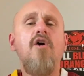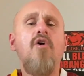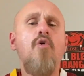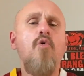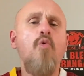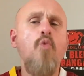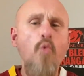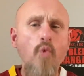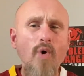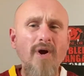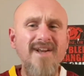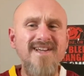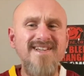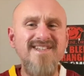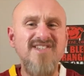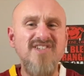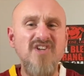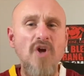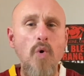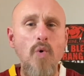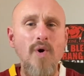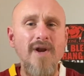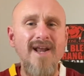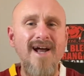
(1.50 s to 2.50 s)
What is
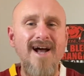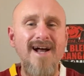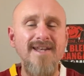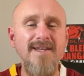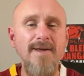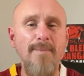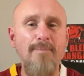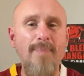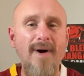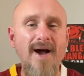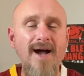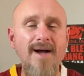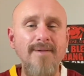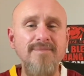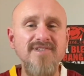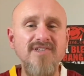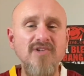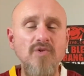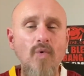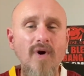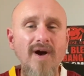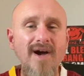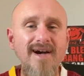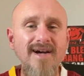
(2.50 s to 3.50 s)
going on, the Bomb
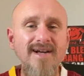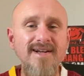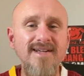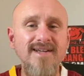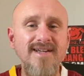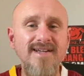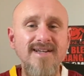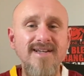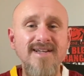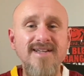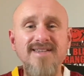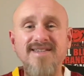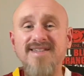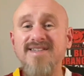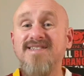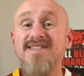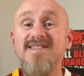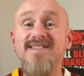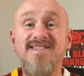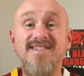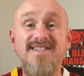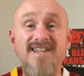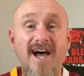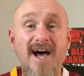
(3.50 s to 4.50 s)
Squad? This
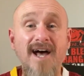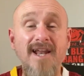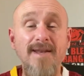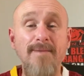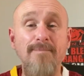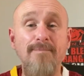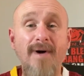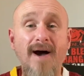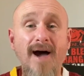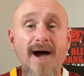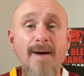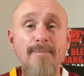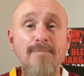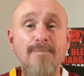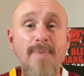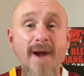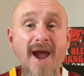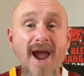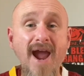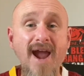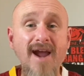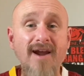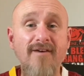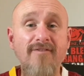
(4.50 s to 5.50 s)
is Don the Bomb
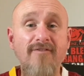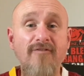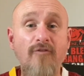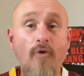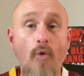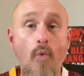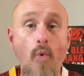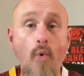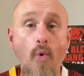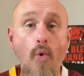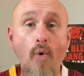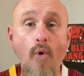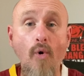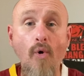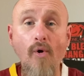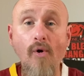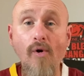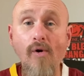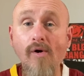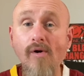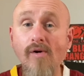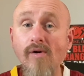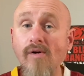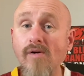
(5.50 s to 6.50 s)
back
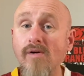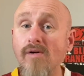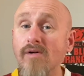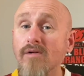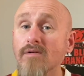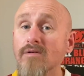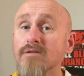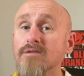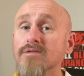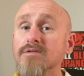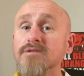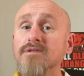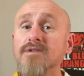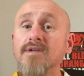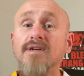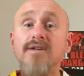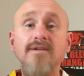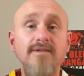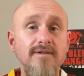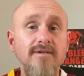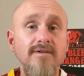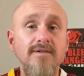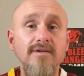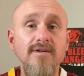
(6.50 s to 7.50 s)
for
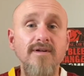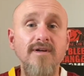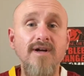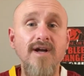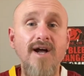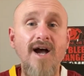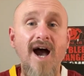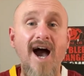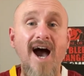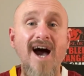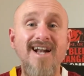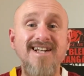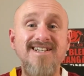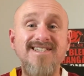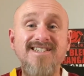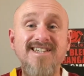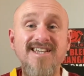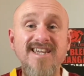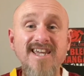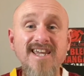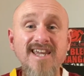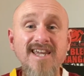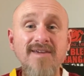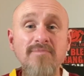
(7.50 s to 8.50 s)
a
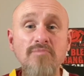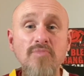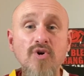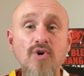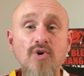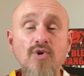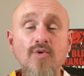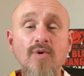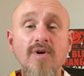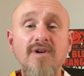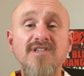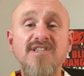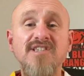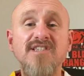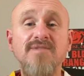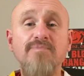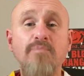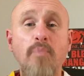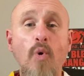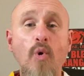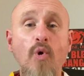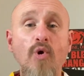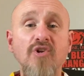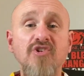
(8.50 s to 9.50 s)
Temu
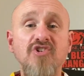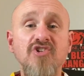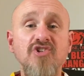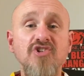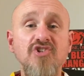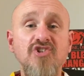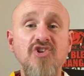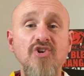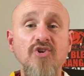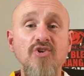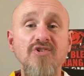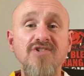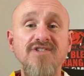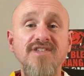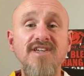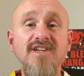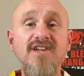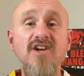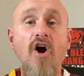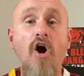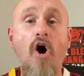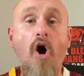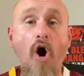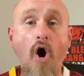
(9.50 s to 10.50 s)
sports
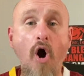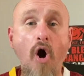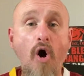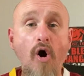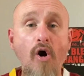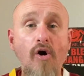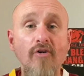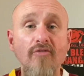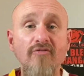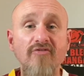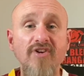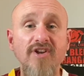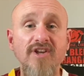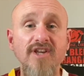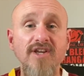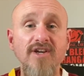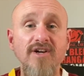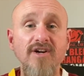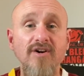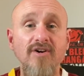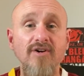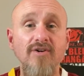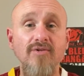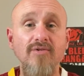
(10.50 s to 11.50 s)
jersey haul
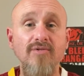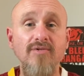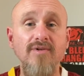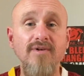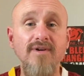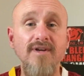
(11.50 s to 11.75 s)
video.